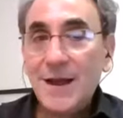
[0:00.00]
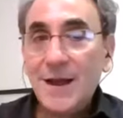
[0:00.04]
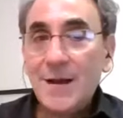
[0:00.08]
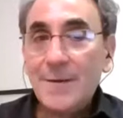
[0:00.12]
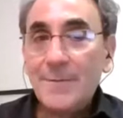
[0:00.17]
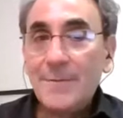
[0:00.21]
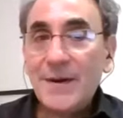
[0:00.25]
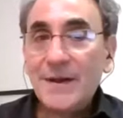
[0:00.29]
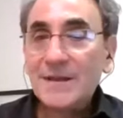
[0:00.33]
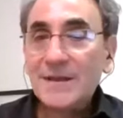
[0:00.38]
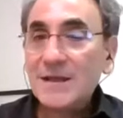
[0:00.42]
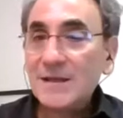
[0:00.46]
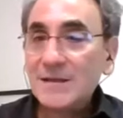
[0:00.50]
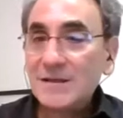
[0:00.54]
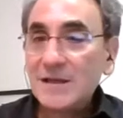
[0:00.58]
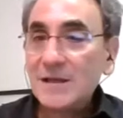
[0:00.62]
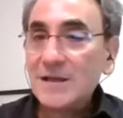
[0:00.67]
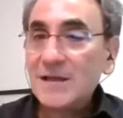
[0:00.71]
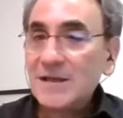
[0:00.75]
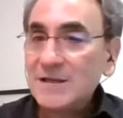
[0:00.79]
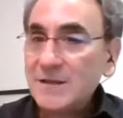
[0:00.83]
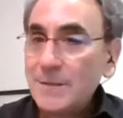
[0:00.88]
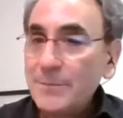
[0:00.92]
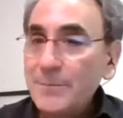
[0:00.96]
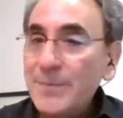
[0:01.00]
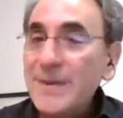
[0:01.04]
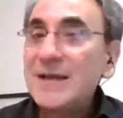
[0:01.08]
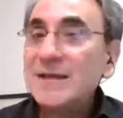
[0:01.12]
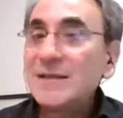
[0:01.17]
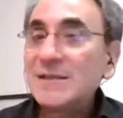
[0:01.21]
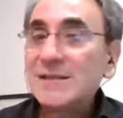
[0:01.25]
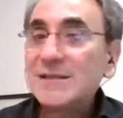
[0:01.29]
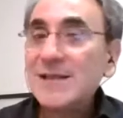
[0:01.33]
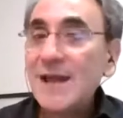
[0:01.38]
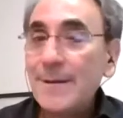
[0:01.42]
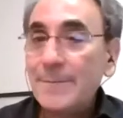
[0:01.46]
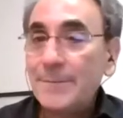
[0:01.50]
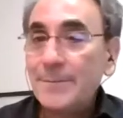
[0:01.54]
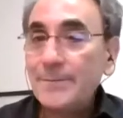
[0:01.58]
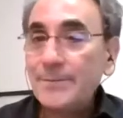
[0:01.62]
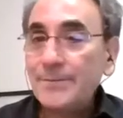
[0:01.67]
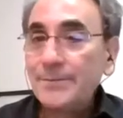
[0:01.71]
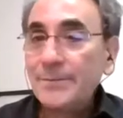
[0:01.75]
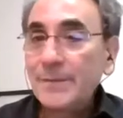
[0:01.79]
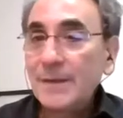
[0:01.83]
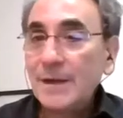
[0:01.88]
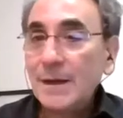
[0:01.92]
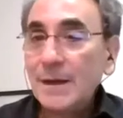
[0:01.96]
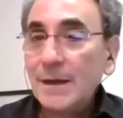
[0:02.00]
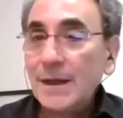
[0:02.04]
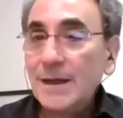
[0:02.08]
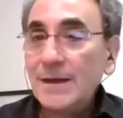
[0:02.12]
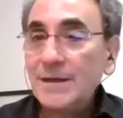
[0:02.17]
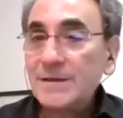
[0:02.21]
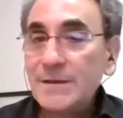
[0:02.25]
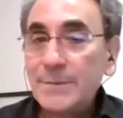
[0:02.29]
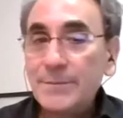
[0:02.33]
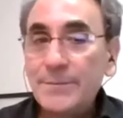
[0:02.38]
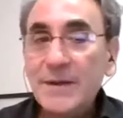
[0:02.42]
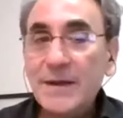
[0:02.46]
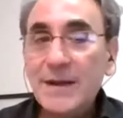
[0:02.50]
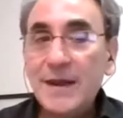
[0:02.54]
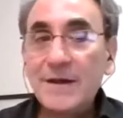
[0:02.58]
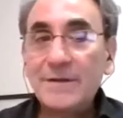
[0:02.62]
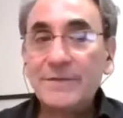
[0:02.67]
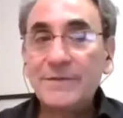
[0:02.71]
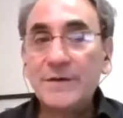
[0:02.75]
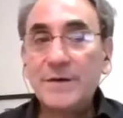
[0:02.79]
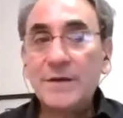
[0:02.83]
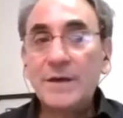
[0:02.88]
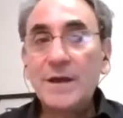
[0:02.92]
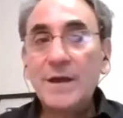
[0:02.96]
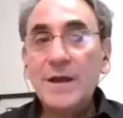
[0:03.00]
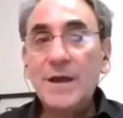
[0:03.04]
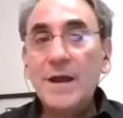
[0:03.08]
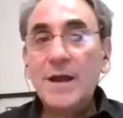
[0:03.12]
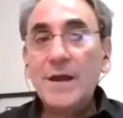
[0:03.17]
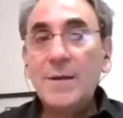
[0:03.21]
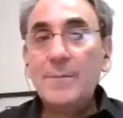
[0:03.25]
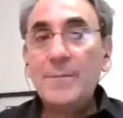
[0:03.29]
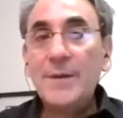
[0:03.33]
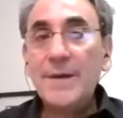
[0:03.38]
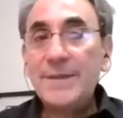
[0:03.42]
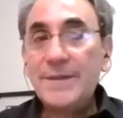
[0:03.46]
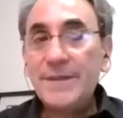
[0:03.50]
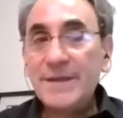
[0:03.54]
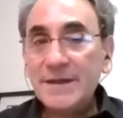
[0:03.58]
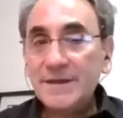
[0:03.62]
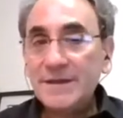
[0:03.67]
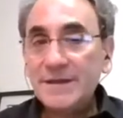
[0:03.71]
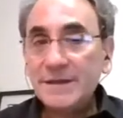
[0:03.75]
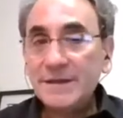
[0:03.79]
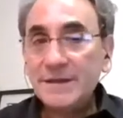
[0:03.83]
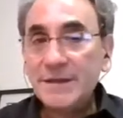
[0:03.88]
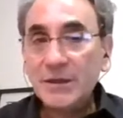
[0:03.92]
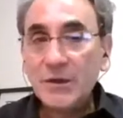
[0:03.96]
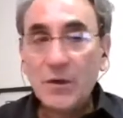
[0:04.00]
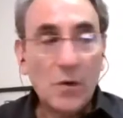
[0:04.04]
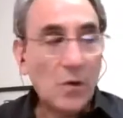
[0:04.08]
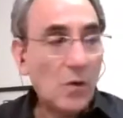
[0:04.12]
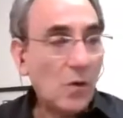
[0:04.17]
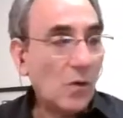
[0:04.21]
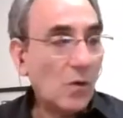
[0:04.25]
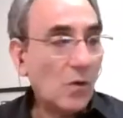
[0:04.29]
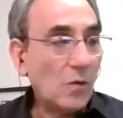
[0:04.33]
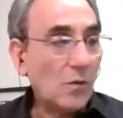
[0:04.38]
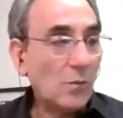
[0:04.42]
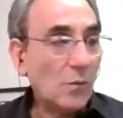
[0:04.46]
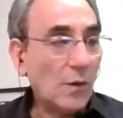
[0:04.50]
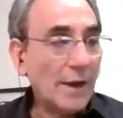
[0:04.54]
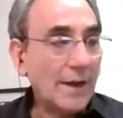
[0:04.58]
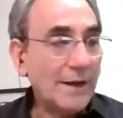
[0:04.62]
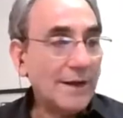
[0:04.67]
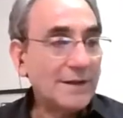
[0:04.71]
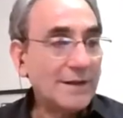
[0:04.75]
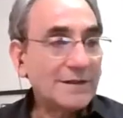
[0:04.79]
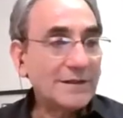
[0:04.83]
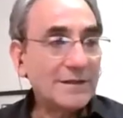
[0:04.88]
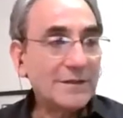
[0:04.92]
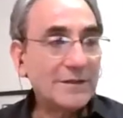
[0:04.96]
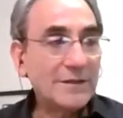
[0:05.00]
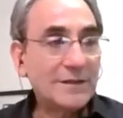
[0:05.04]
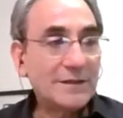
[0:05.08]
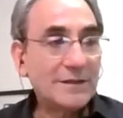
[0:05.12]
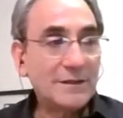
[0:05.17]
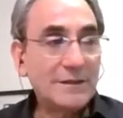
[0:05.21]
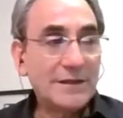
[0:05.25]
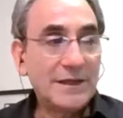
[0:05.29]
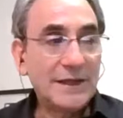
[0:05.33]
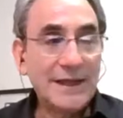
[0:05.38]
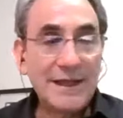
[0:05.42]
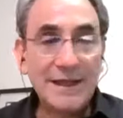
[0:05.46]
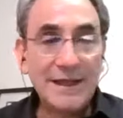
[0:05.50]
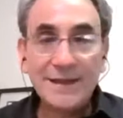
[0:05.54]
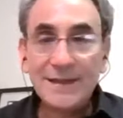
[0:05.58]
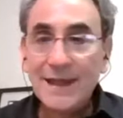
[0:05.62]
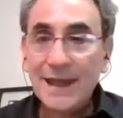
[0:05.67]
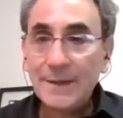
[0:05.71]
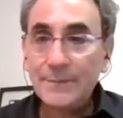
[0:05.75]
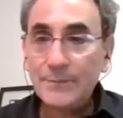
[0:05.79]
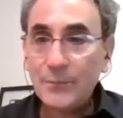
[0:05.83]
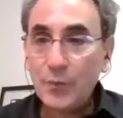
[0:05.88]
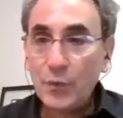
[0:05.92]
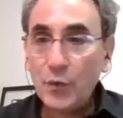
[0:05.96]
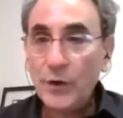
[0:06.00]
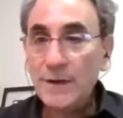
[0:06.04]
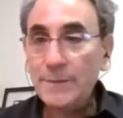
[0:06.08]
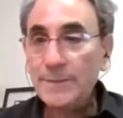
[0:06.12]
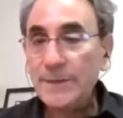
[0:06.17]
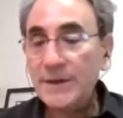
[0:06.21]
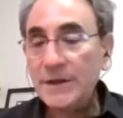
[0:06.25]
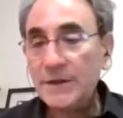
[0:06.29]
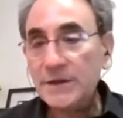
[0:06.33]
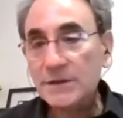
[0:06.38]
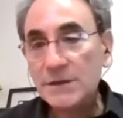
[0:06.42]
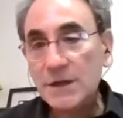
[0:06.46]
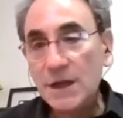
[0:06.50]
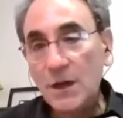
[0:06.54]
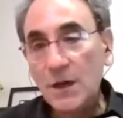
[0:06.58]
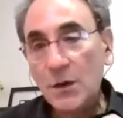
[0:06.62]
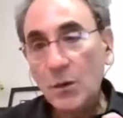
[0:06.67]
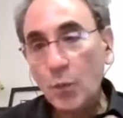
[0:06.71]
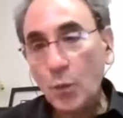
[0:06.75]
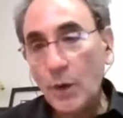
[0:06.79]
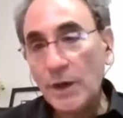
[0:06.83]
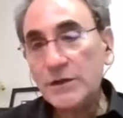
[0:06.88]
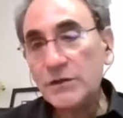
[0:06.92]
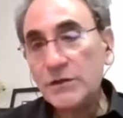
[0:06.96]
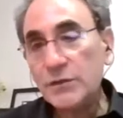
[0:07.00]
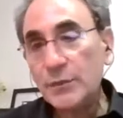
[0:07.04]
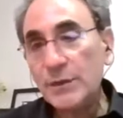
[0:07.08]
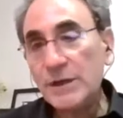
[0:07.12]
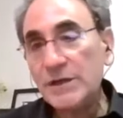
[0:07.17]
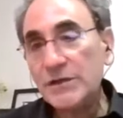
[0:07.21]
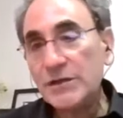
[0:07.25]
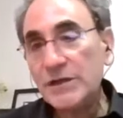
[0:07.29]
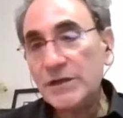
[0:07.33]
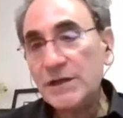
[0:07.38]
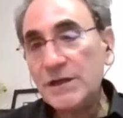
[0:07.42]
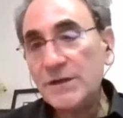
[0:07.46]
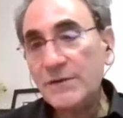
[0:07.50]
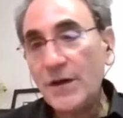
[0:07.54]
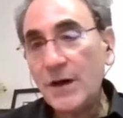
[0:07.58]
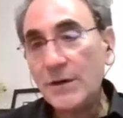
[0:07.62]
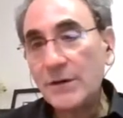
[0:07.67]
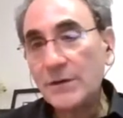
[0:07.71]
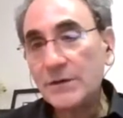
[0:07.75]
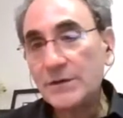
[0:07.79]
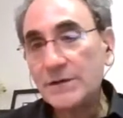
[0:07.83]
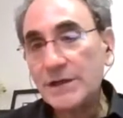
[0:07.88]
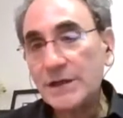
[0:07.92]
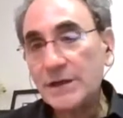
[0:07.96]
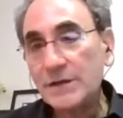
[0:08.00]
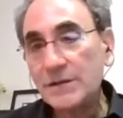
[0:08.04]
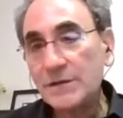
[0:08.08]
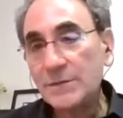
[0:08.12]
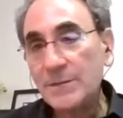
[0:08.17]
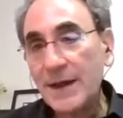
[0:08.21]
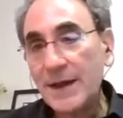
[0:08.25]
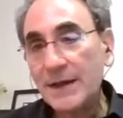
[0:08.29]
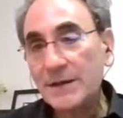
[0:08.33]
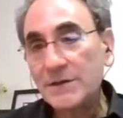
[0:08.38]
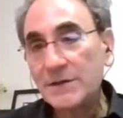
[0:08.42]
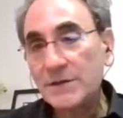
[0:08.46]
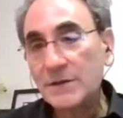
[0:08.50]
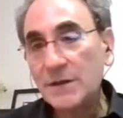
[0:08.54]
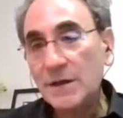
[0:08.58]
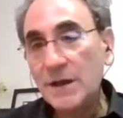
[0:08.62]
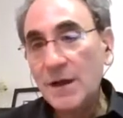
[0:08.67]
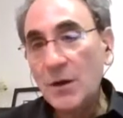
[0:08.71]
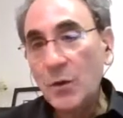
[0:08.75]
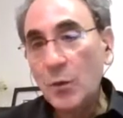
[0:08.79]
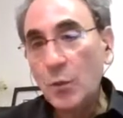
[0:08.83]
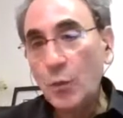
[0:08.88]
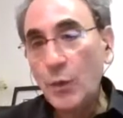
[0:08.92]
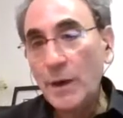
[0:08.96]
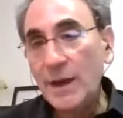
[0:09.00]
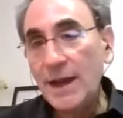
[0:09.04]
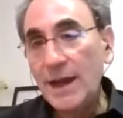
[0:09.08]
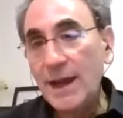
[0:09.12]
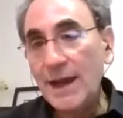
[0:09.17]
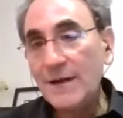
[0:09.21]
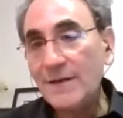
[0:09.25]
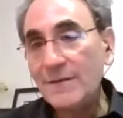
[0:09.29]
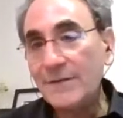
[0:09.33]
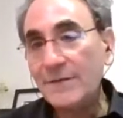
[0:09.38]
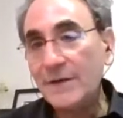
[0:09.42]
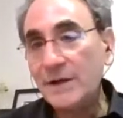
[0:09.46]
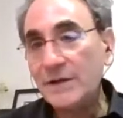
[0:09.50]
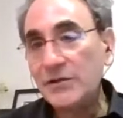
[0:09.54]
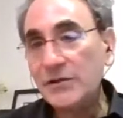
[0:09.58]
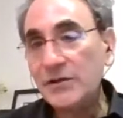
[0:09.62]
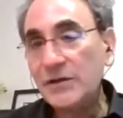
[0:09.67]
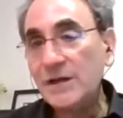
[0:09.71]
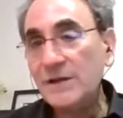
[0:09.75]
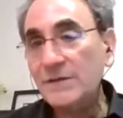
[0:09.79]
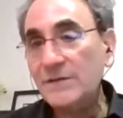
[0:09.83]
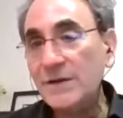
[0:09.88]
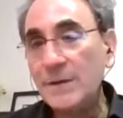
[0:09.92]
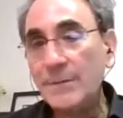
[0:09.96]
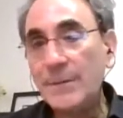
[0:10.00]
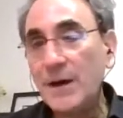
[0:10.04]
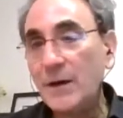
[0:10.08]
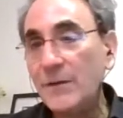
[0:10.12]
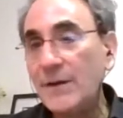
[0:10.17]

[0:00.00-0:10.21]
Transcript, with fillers: But this, this is a big step, and it's a big effort. But this is the goal. One is to, to hit that point, because once we achieve Auto Sales Master, we have achieved about